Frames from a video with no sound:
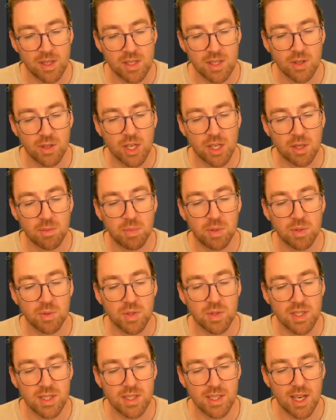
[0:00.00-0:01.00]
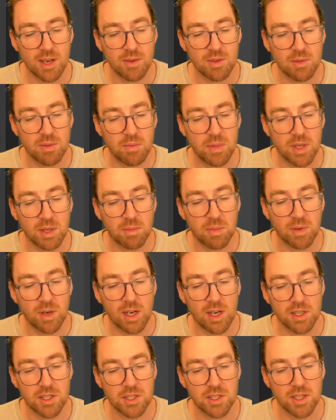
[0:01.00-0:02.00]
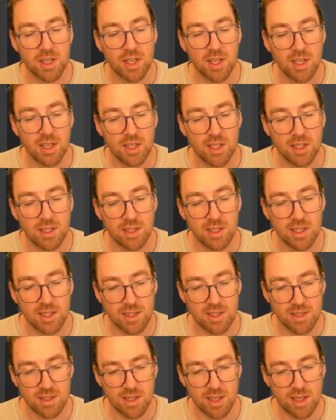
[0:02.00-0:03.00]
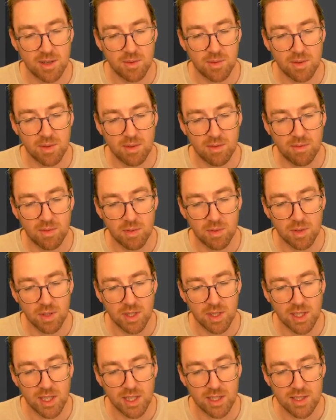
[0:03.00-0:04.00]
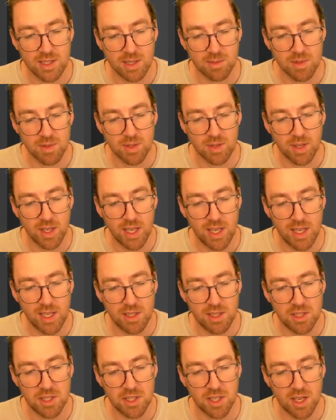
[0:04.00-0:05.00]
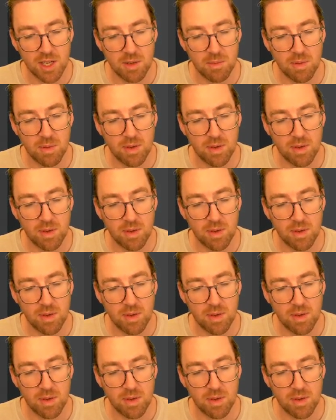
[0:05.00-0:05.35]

I can pull this out with a big brush. Let's say if we wanted to get some sort of head shape.